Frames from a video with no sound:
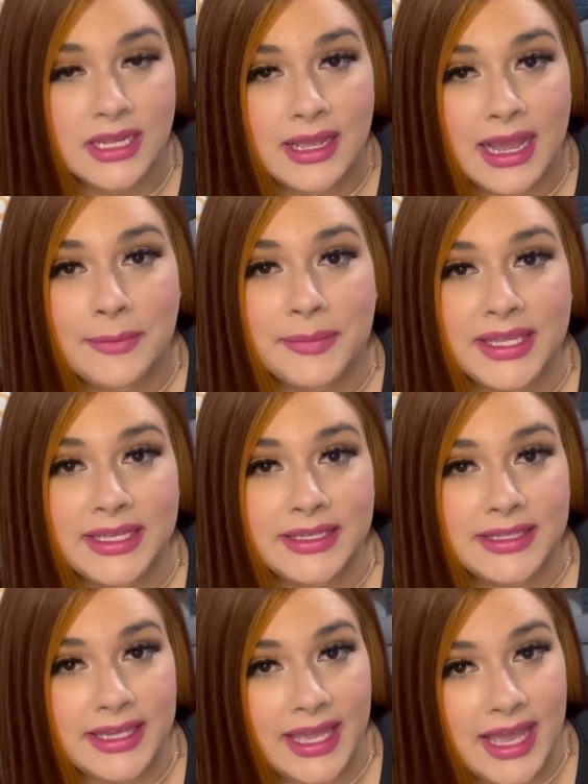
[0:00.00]
I
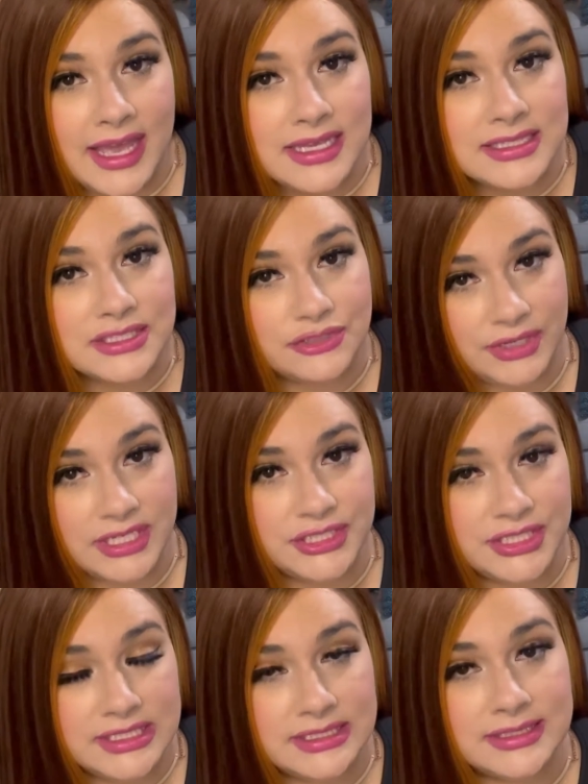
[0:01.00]
mean, yeah, it
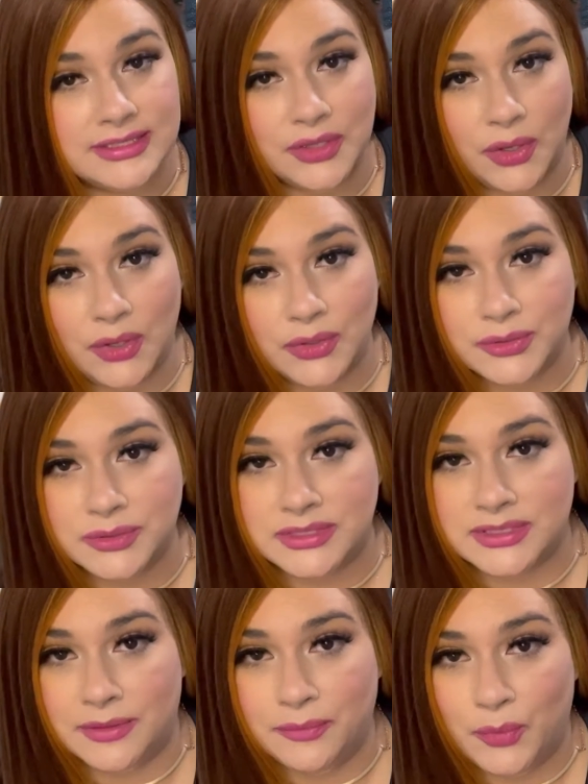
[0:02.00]
stretches, so
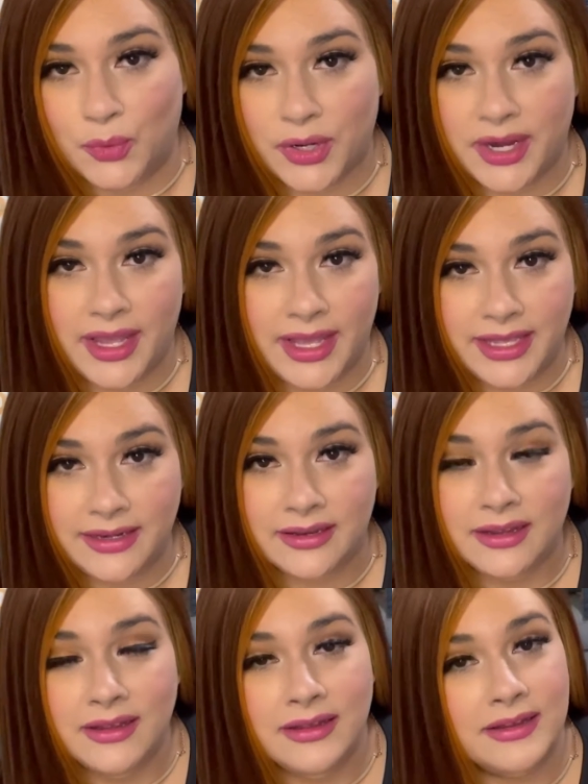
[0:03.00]
some more head
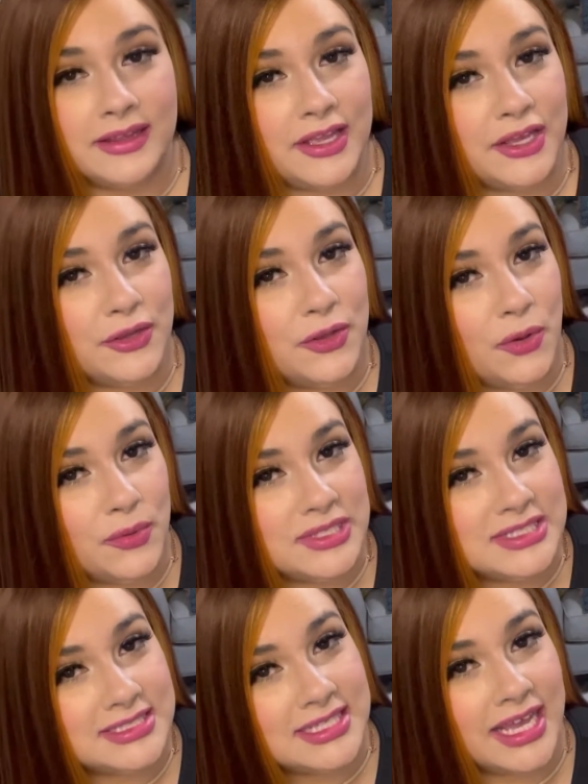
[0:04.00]
can go
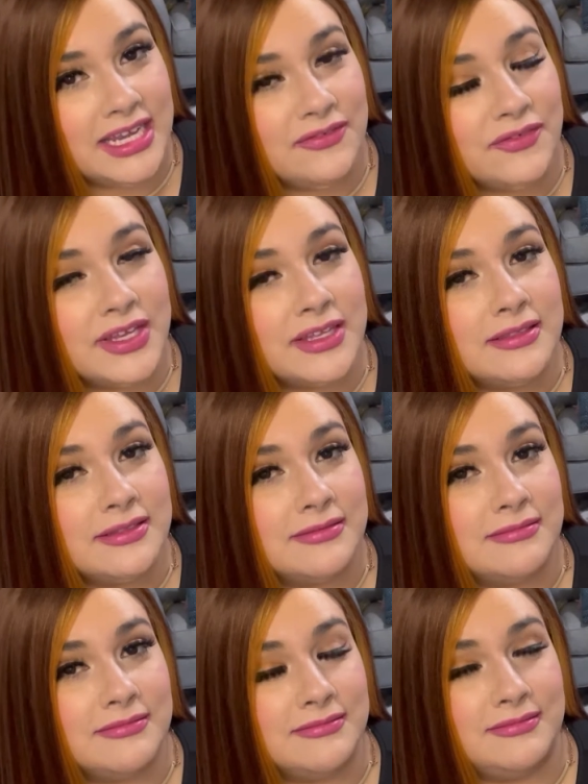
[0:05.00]
inside of it
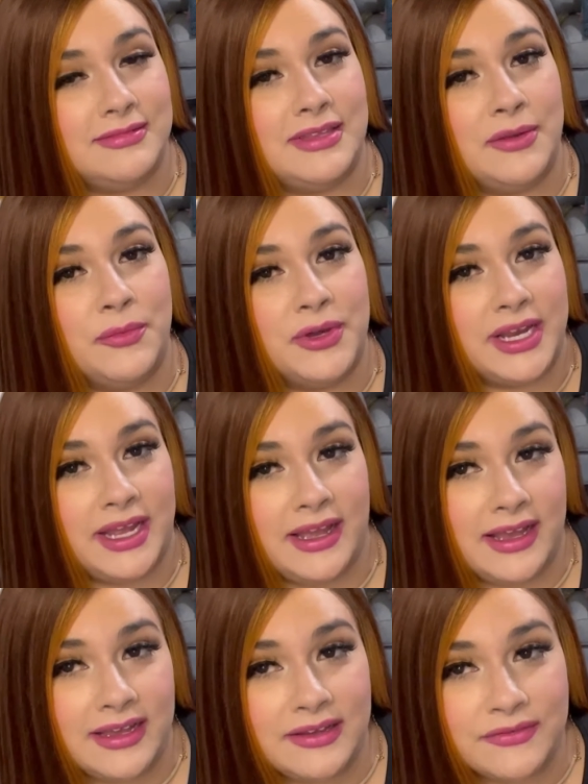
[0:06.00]
than what I
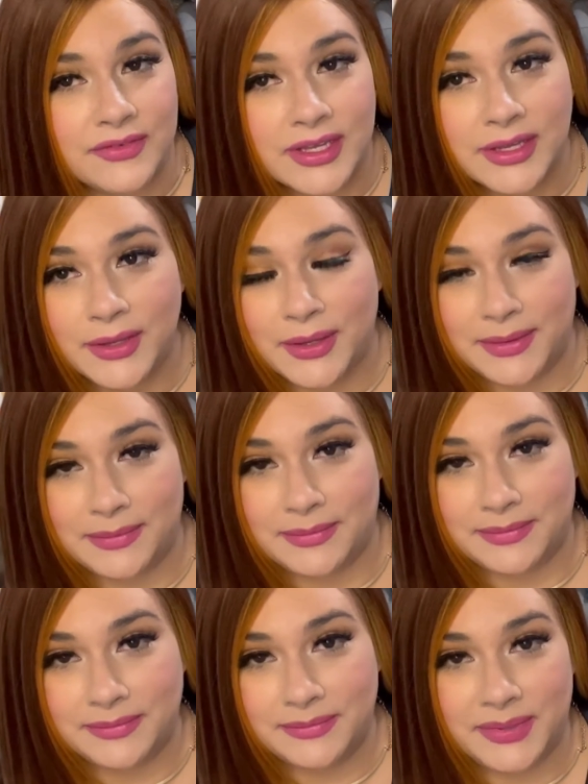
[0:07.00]
have,
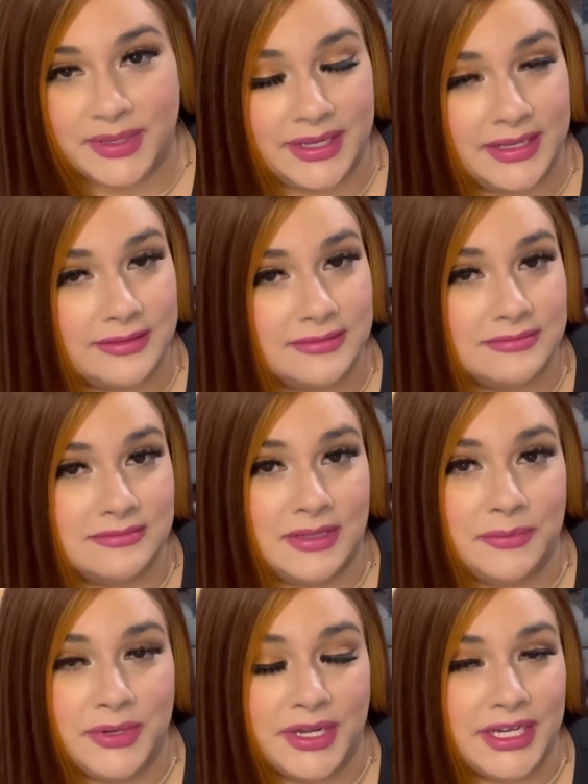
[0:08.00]
but
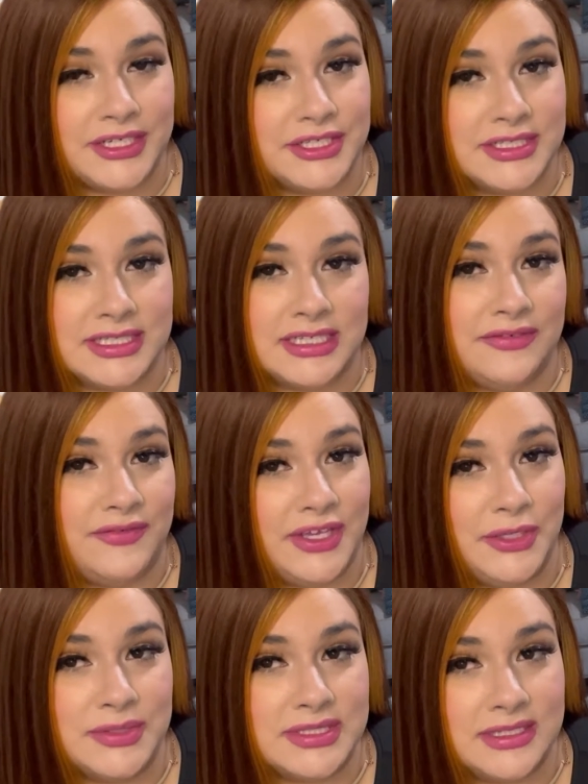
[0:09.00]
I'm pretty sure it's gonna fit
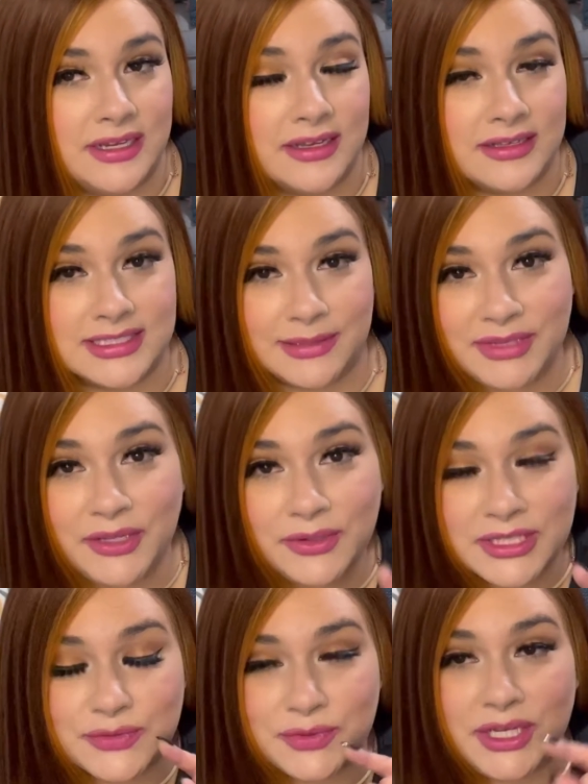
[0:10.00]
you snug. Something
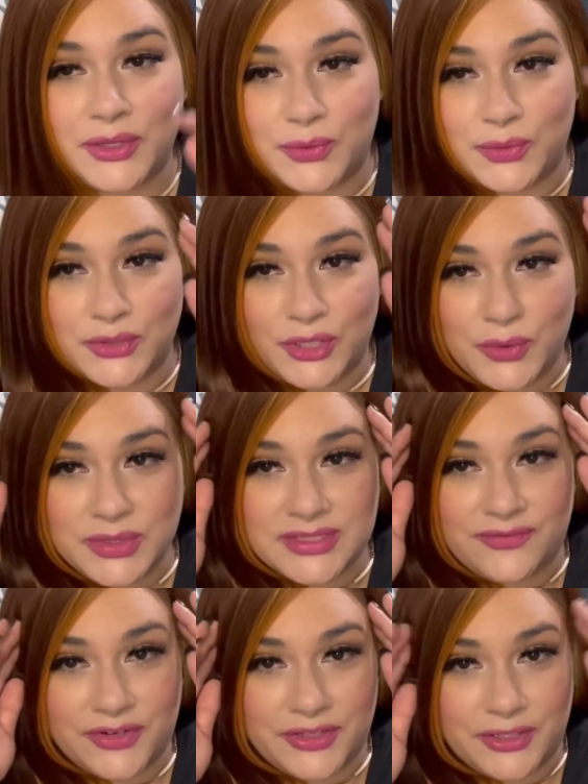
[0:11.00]
that's really cool though is
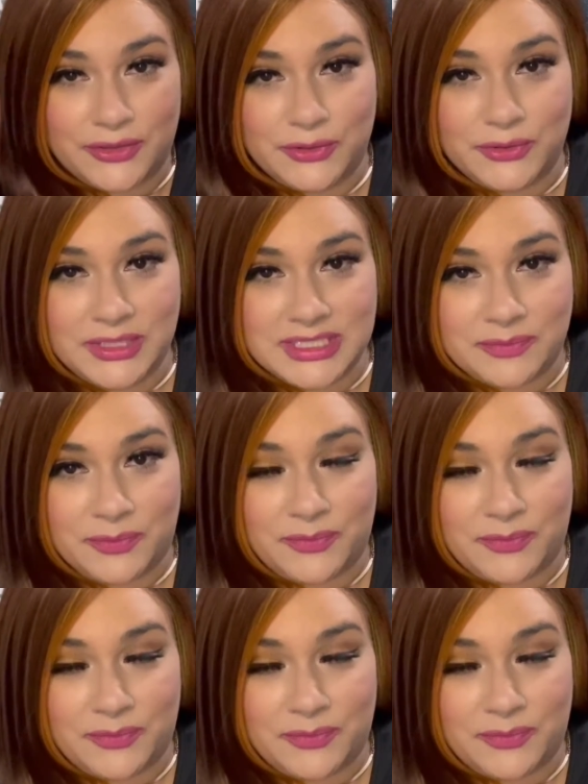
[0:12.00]
for the glueless